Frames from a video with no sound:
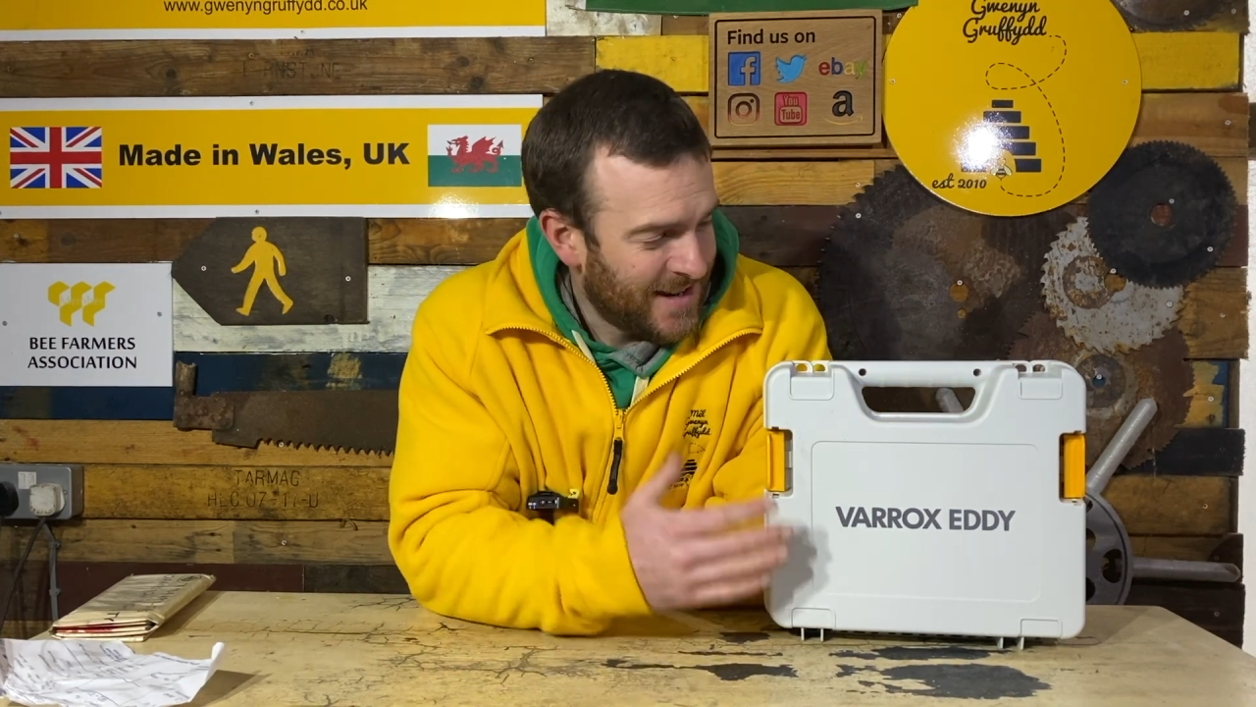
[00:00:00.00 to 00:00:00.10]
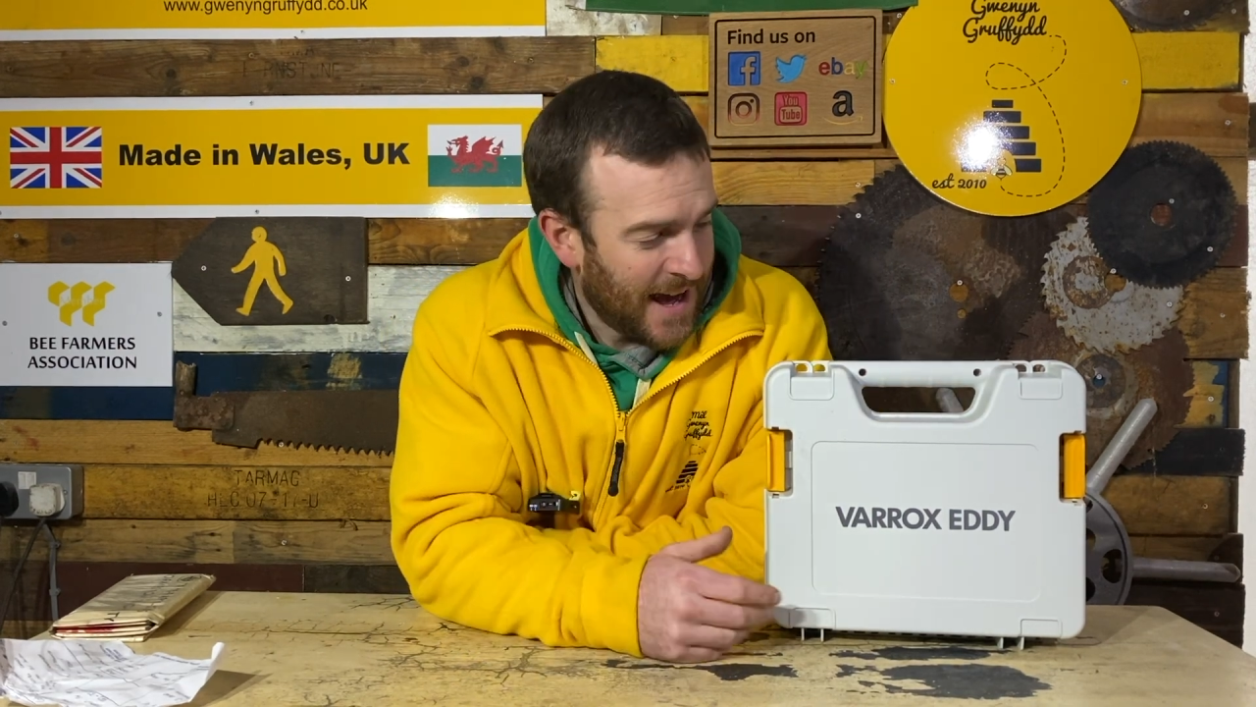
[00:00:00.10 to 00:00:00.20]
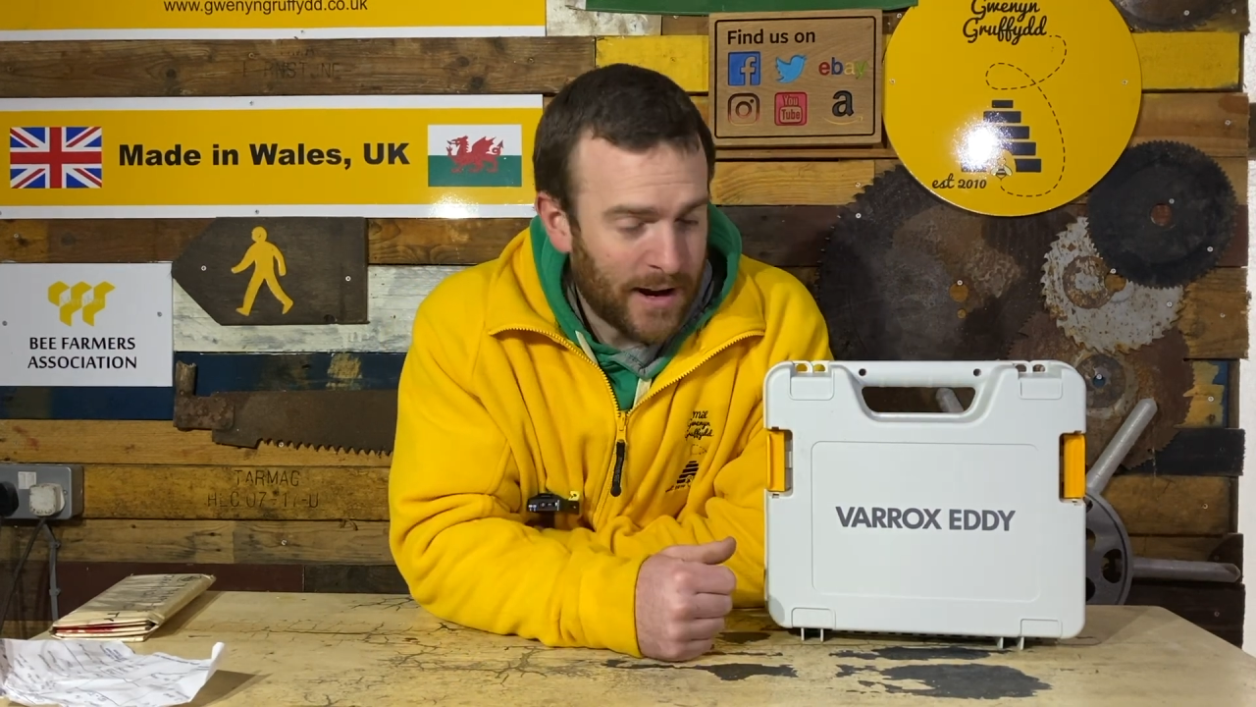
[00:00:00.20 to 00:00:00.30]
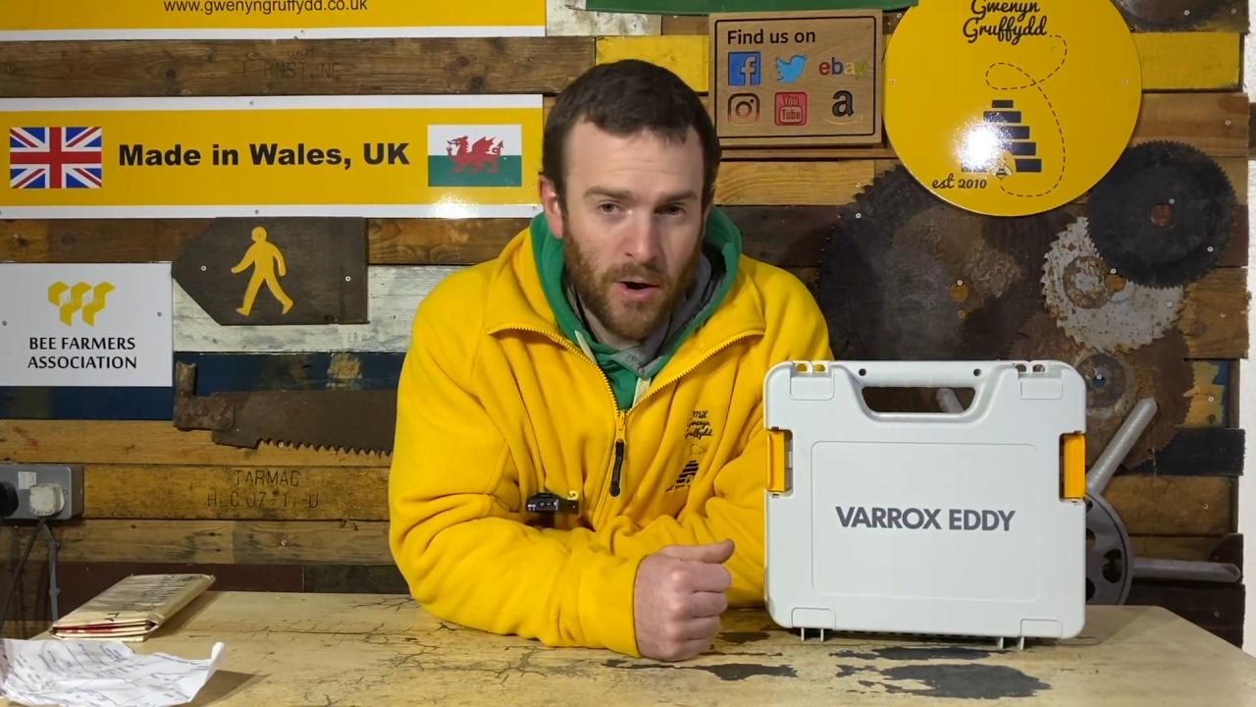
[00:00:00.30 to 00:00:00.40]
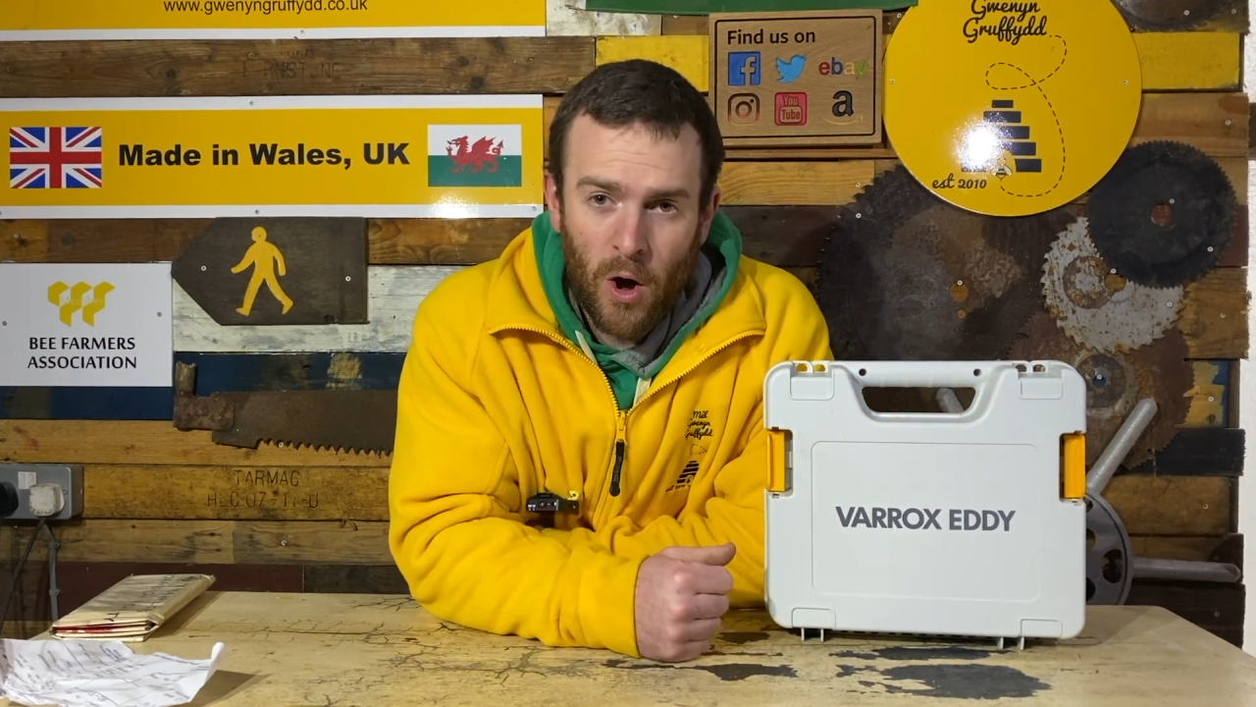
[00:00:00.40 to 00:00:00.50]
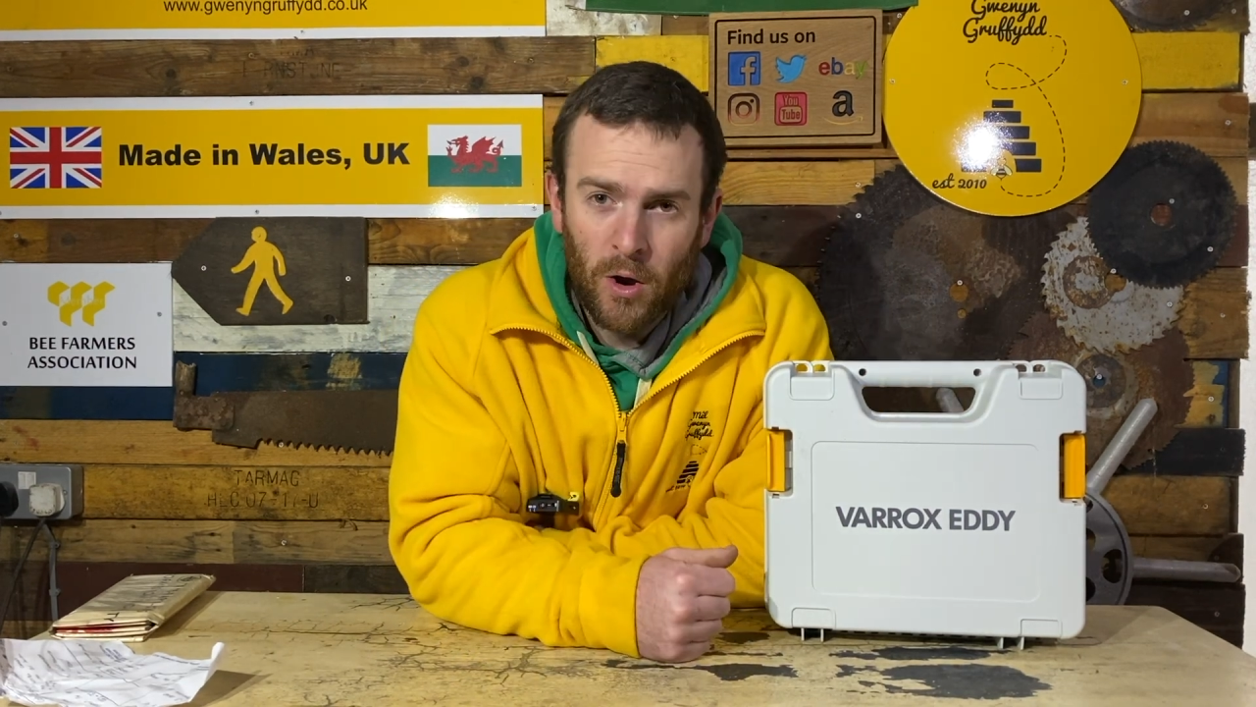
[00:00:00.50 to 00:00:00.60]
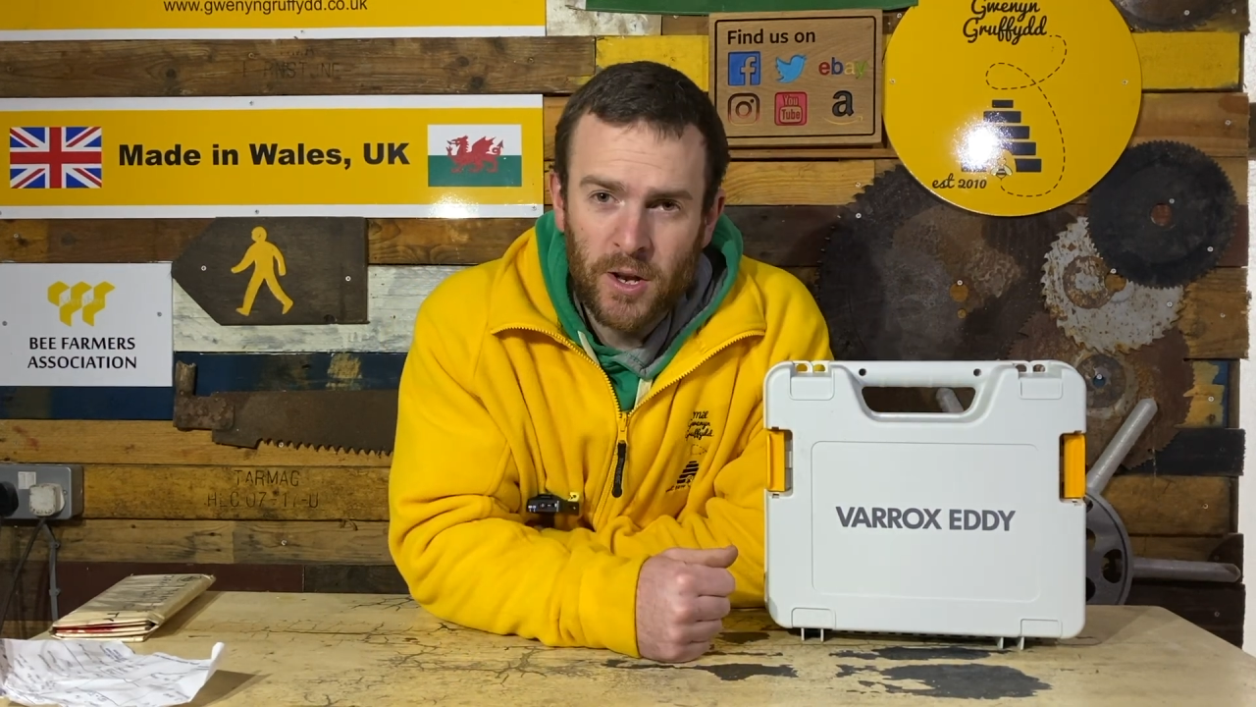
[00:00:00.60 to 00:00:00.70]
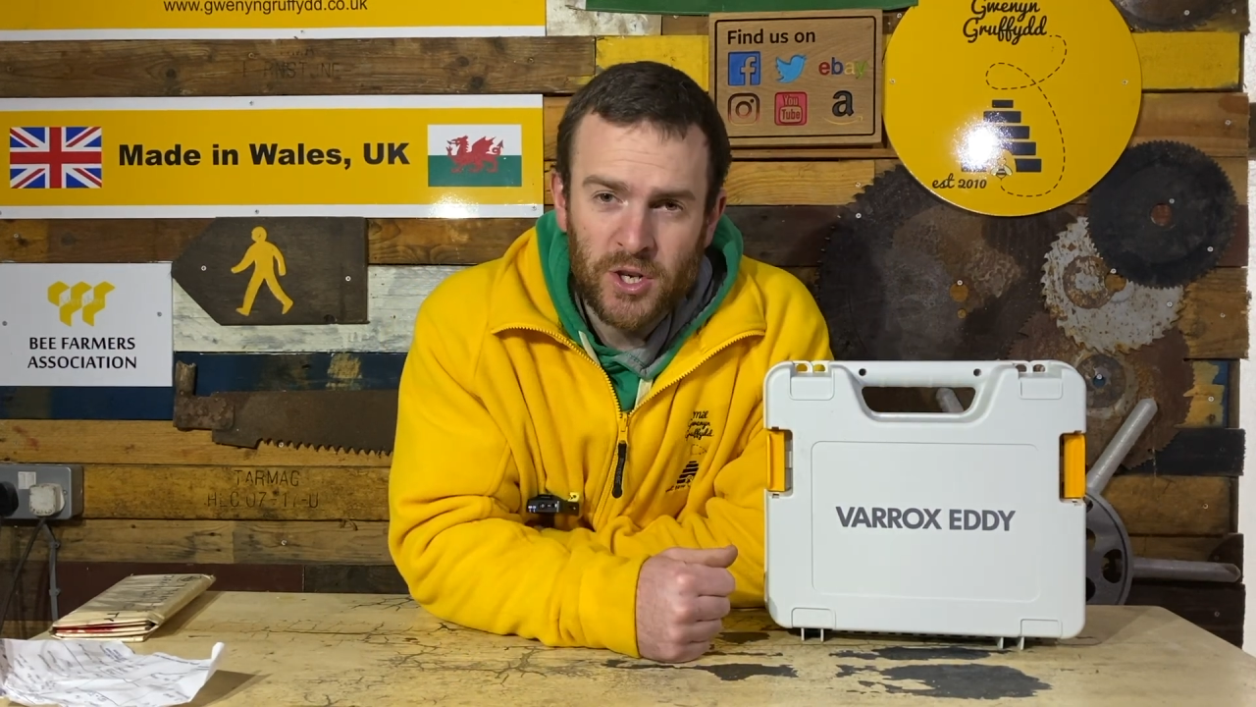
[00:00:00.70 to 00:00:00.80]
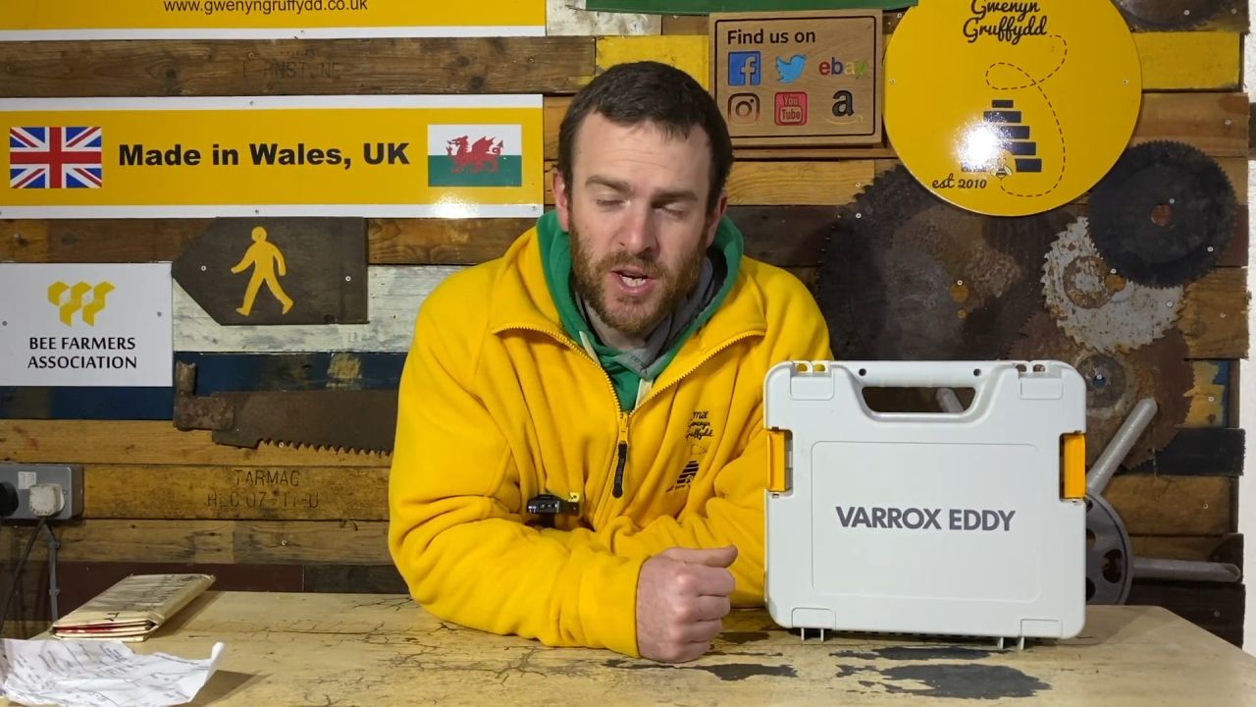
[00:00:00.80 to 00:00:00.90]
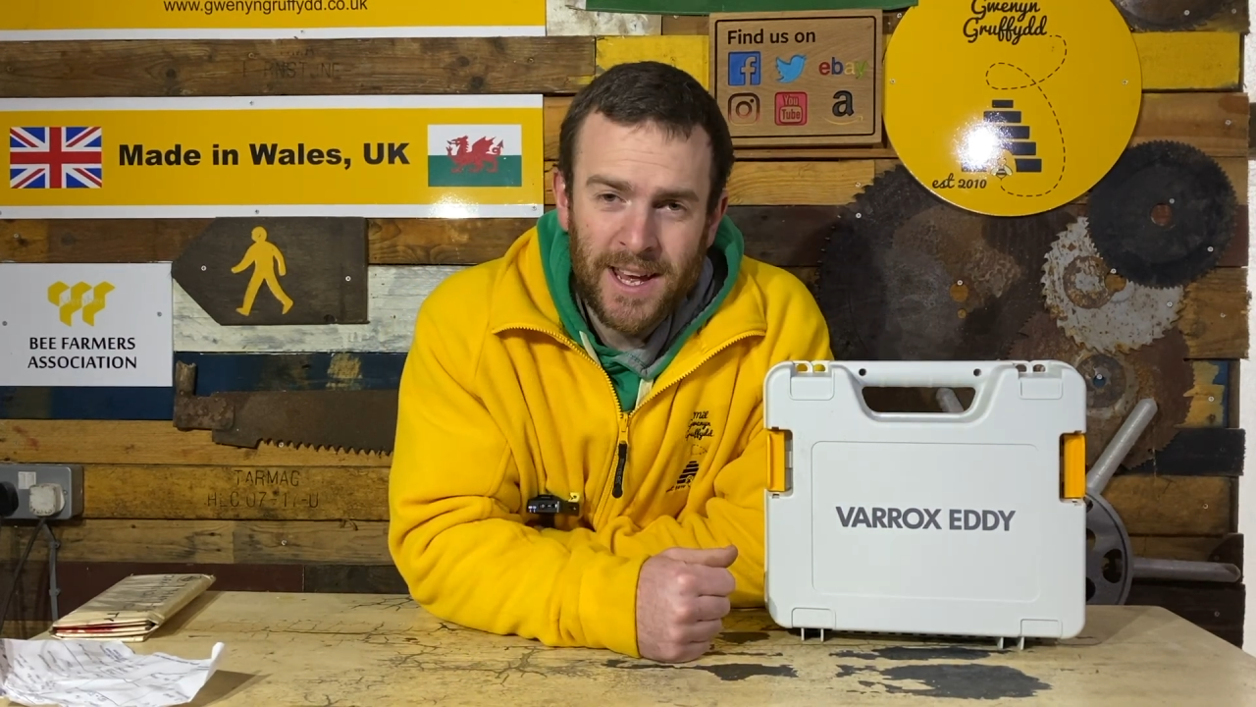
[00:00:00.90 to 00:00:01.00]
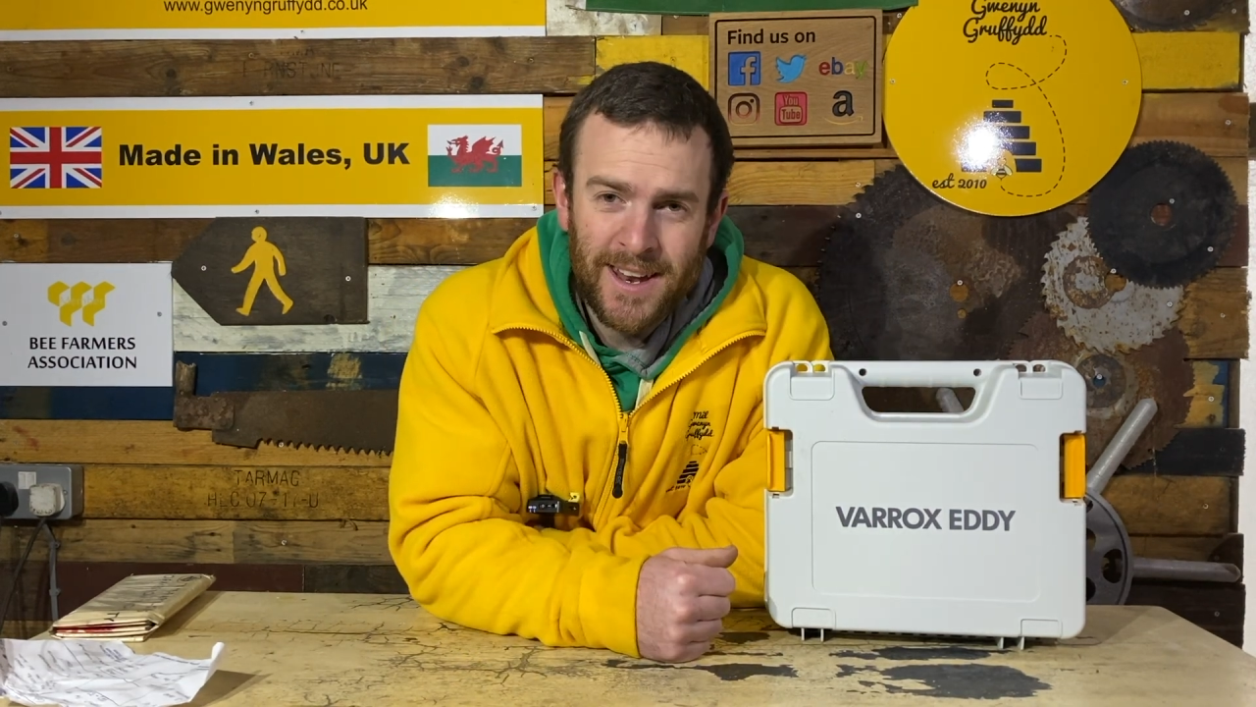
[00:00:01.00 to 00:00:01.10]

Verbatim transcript: technology